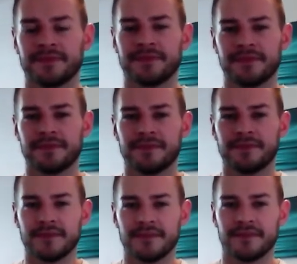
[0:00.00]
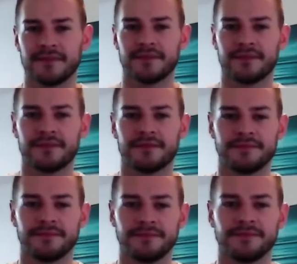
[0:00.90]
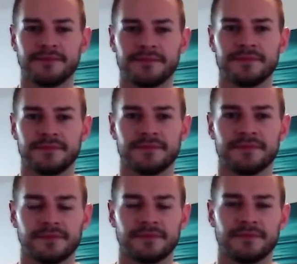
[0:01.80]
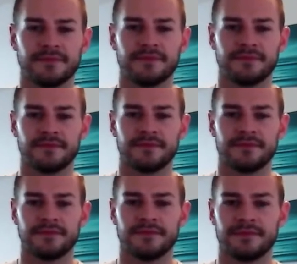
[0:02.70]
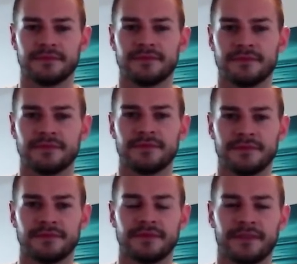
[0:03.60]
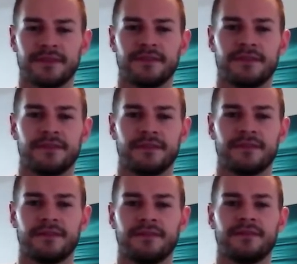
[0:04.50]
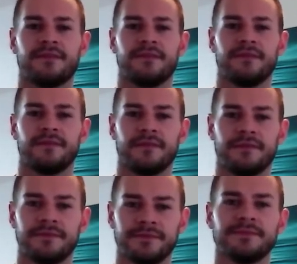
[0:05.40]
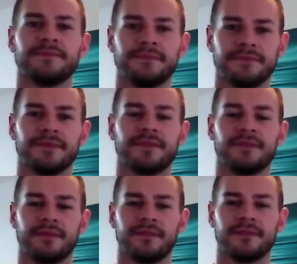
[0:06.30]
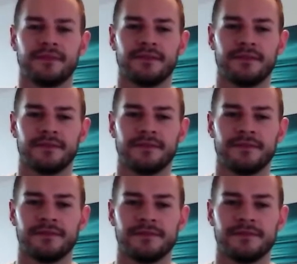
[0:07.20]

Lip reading: No words are spoken by the person on screen.